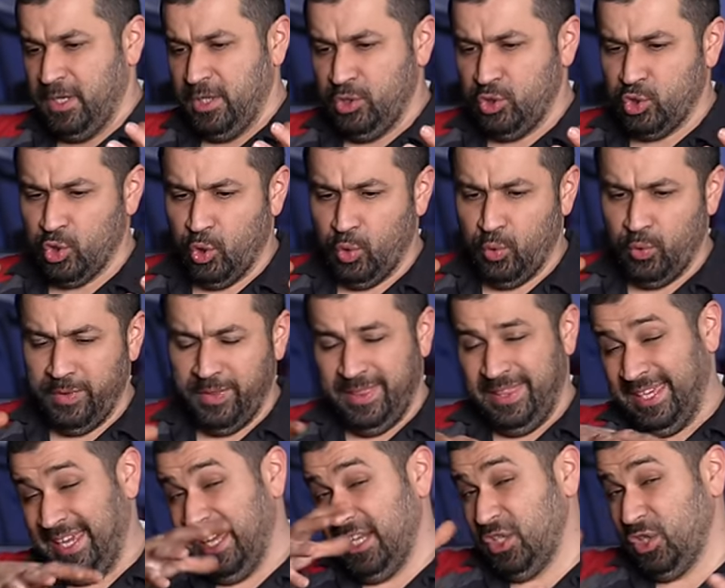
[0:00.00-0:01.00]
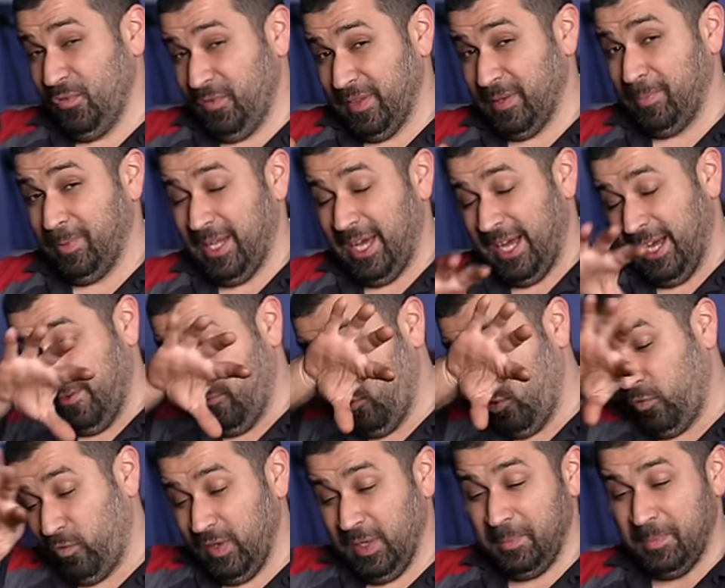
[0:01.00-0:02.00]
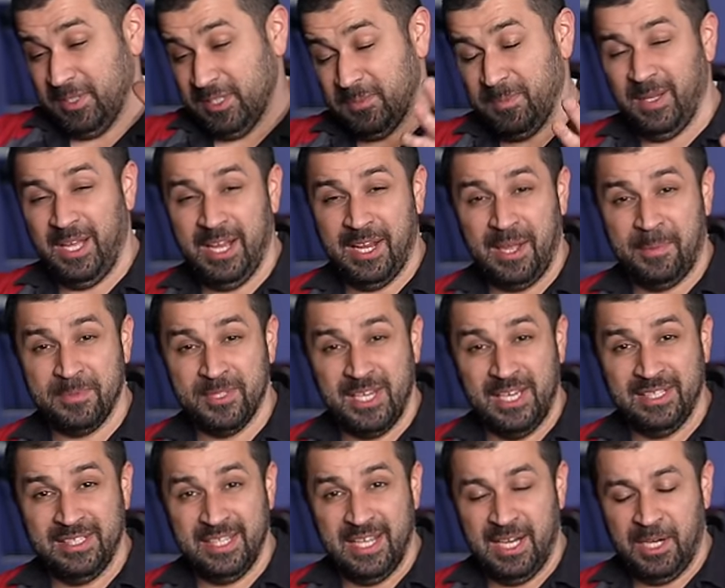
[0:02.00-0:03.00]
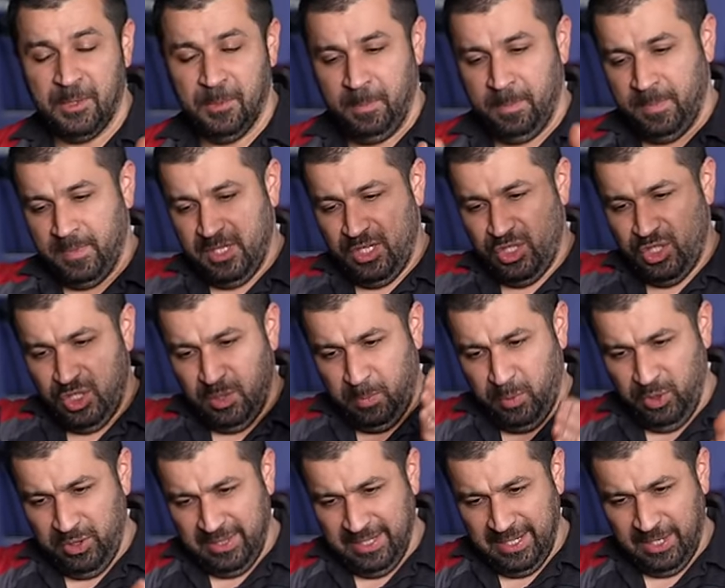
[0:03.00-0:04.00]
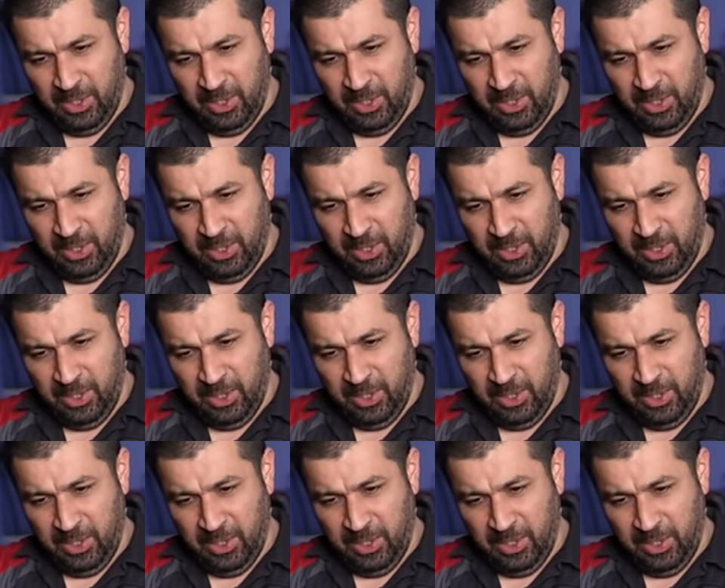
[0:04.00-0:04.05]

So the end of the block, if you flip this block upside down, you put the